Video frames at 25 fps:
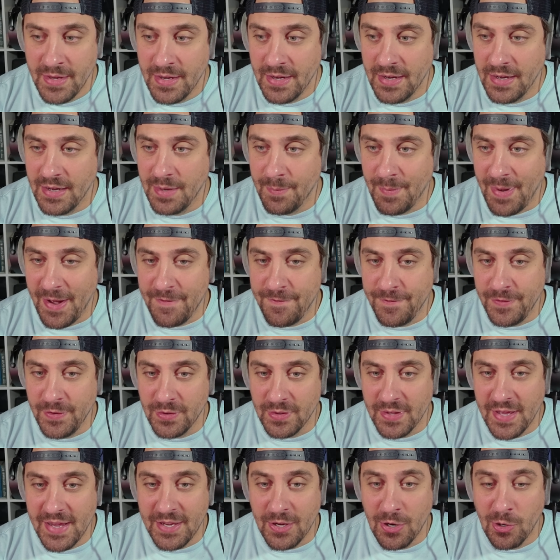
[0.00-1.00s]
Um, I feel
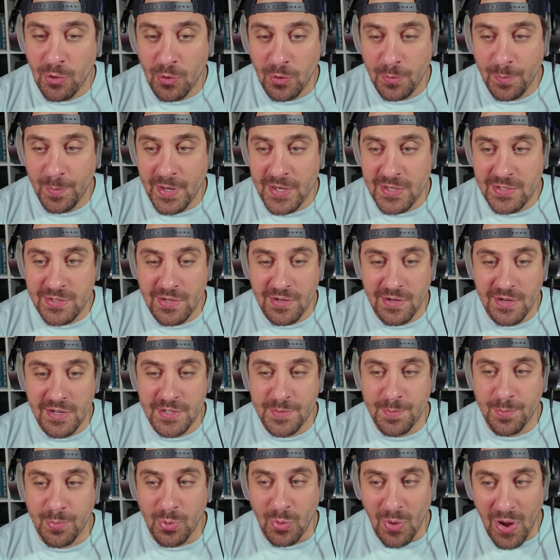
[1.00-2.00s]
like Hulkbuster is
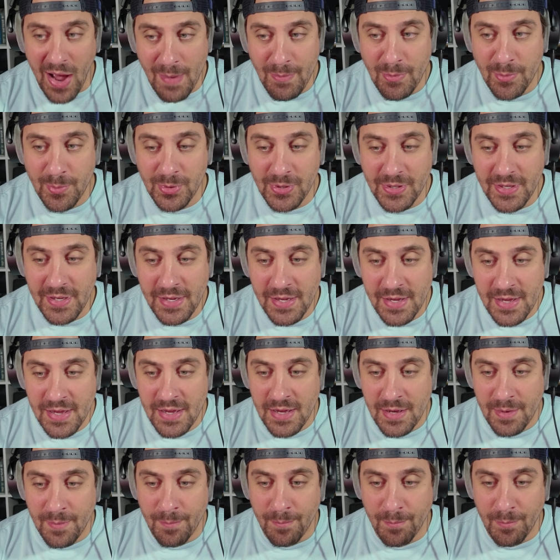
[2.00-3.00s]
probably
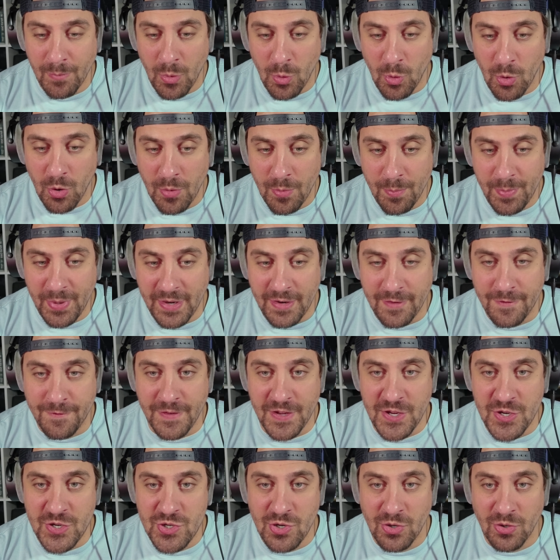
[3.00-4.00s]
more
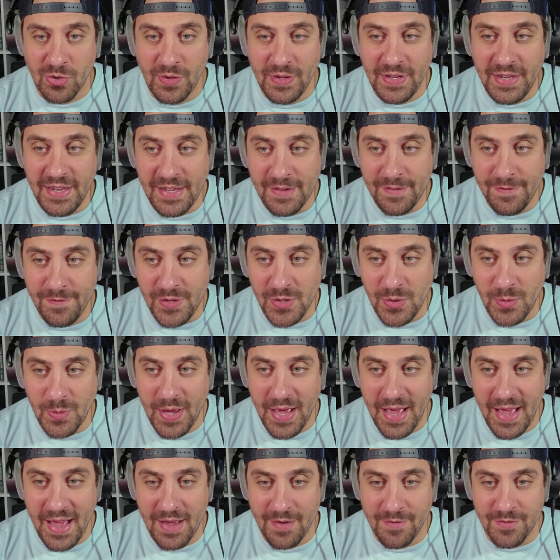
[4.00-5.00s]
beneficial if you
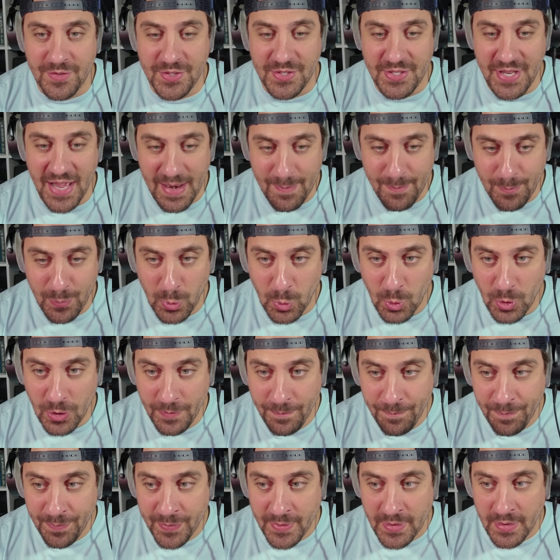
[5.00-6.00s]
have Deadpool.
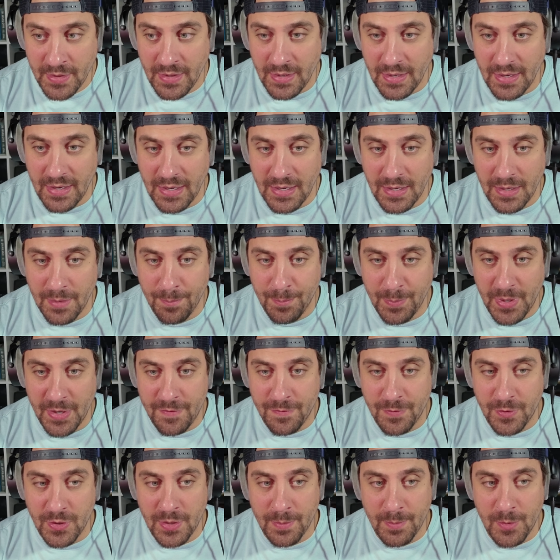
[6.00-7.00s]
Um, but
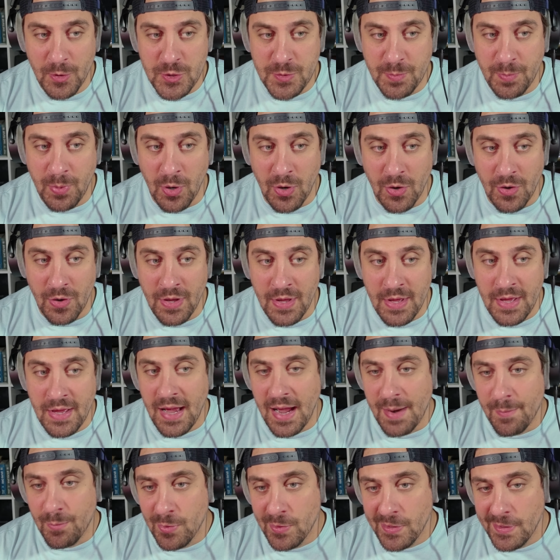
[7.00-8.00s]
for the most part,
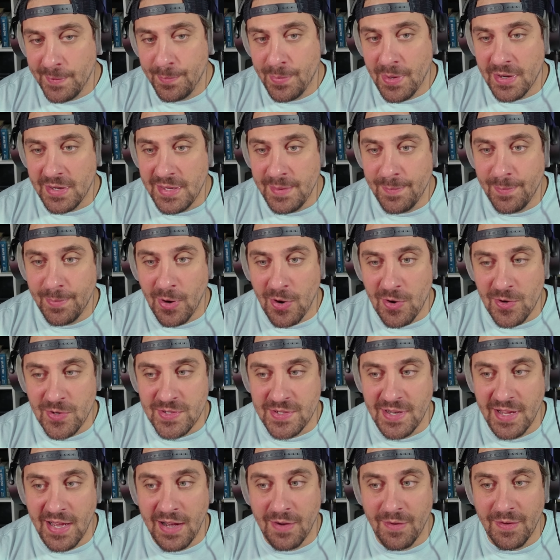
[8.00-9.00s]
I'm running Bucky Barnes
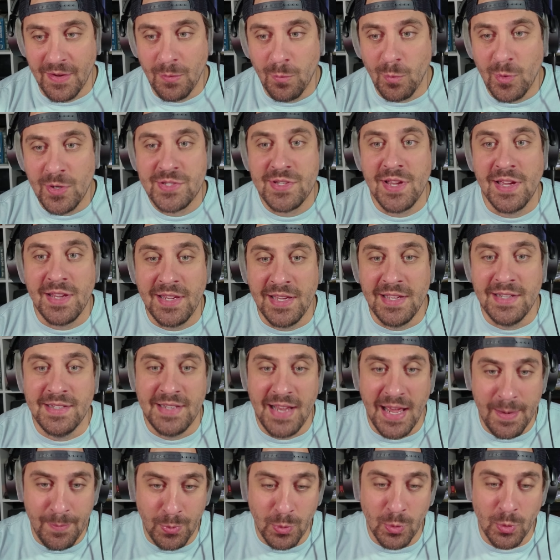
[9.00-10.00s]
now, and once I get
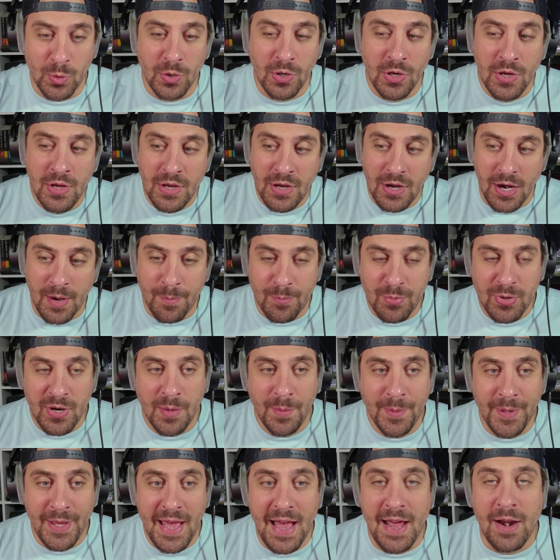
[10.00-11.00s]
Deadpool, I'll
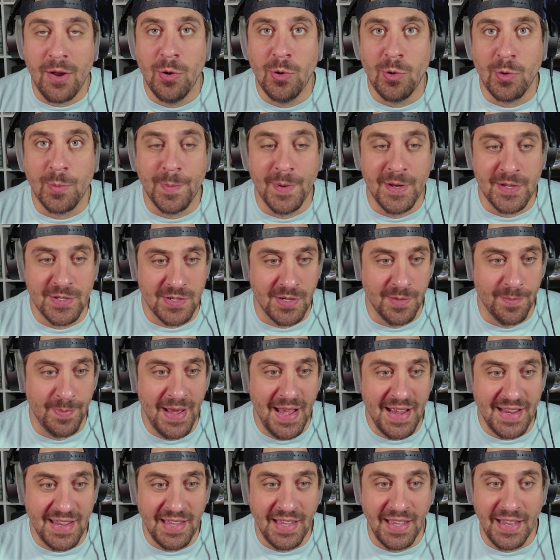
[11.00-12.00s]
probably add Hulkbuster
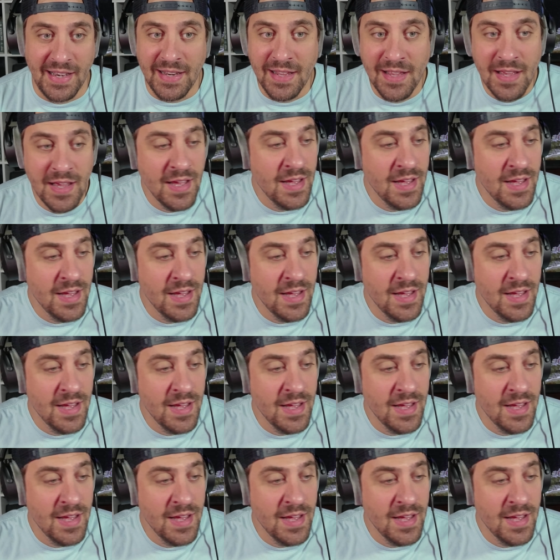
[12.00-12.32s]
back in.